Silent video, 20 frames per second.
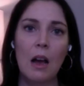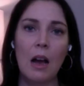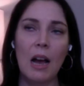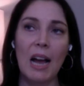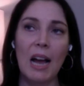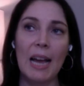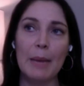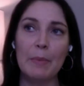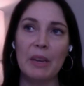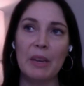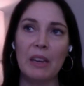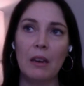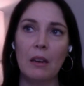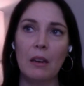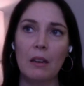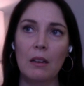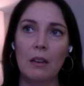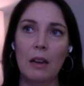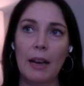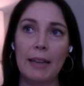I
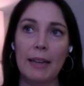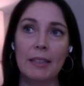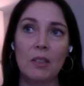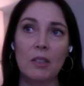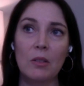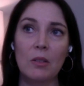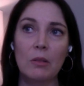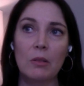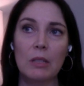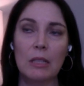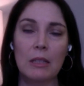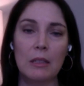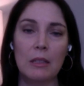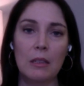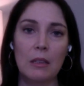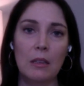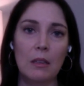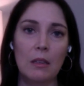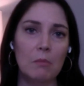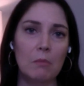mean, I don't
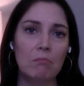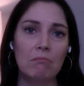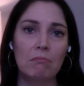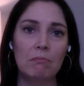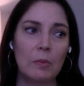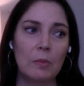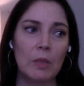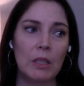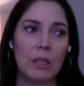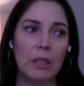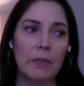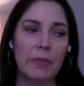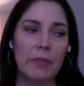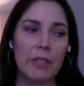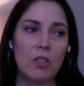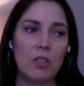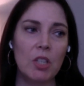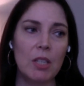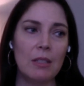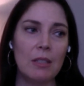see
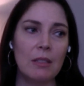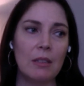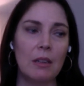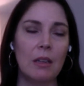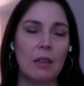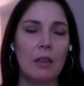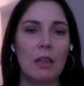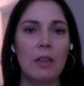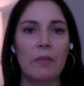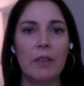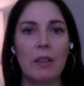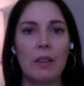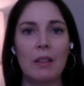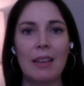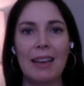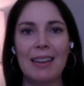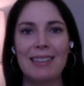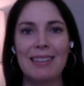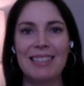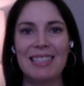even
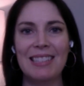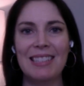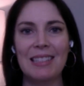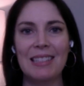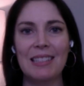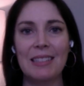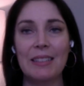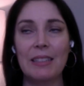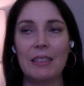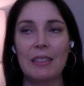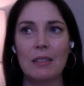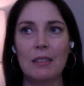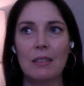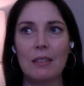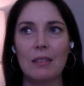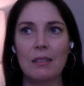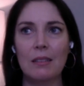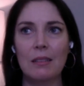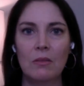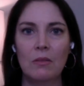then it's
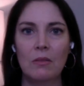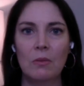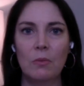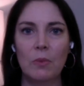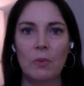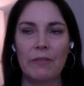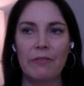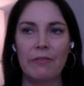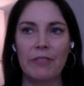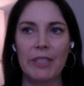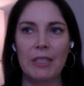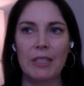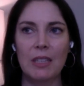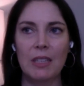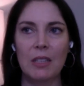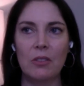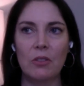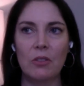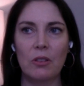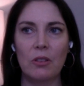still what fits
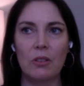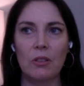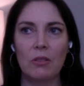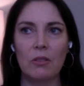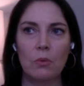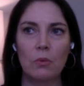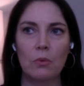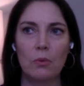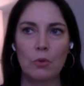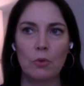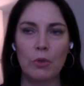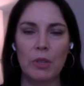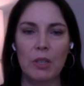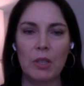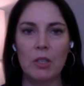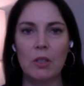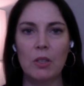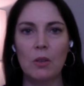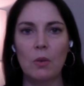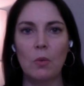under the
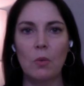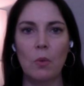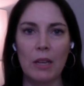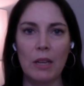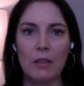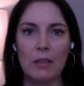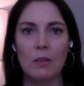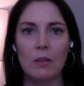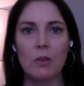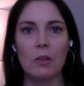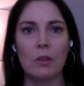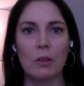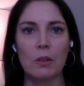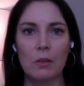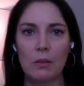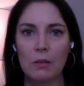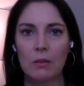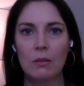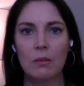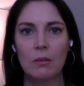traditional
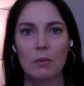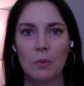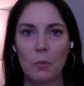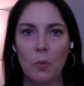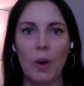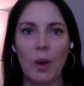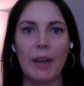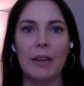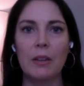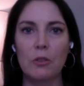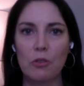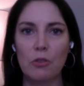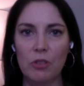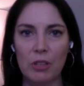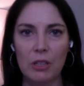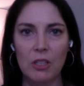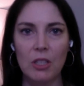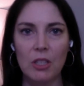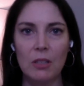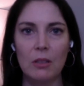Western wedding
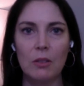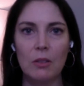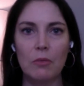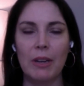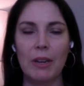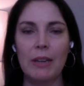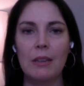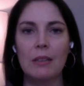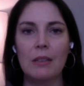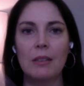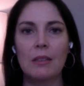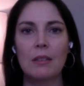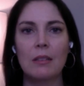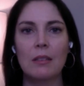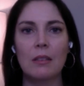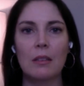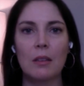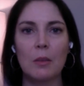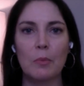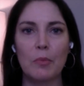traditions, right? It's
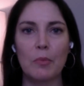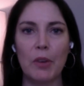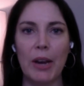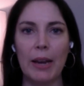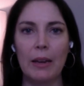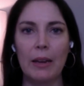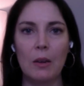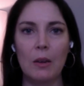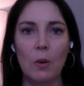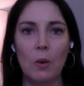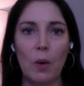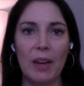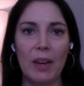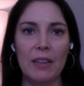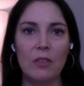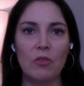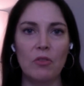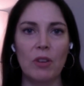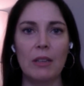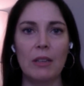still the bride in a
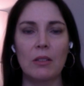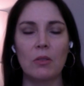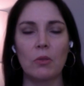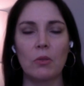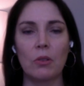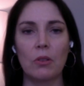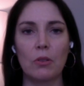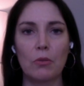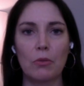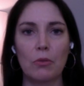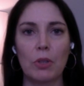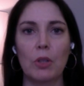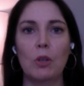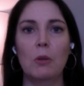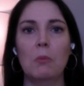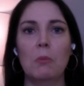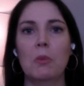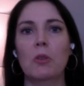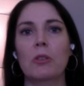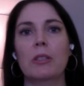white dress or the groom,
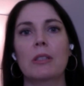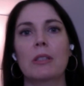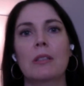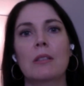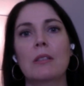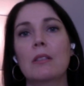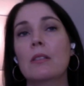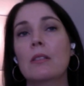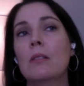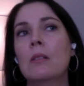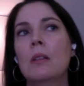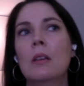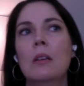or